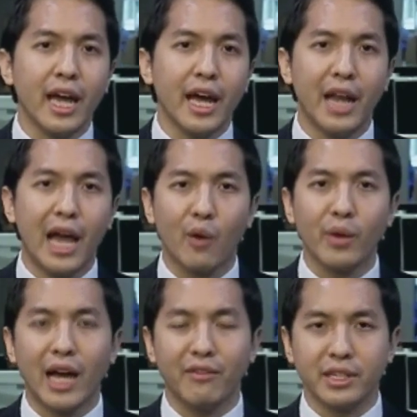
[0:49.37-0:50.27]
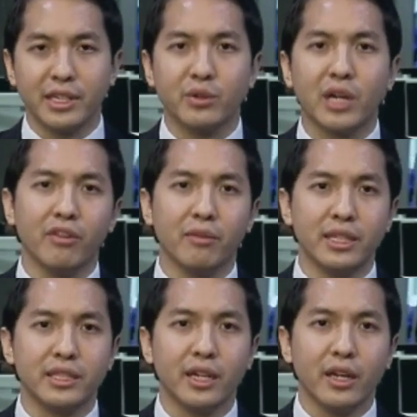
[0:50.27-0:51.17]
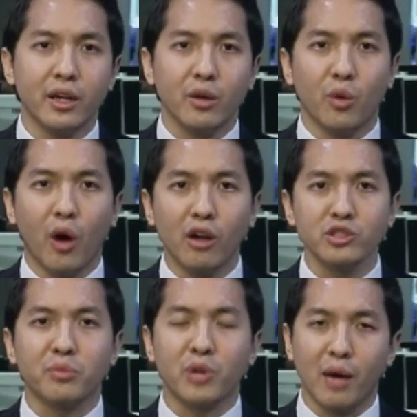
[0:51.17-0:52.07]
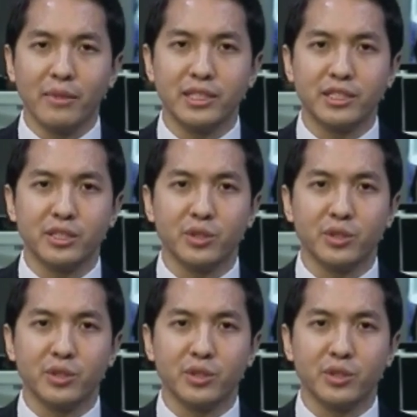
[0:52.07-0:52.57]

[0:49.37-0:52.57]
And now we have a new government who also promised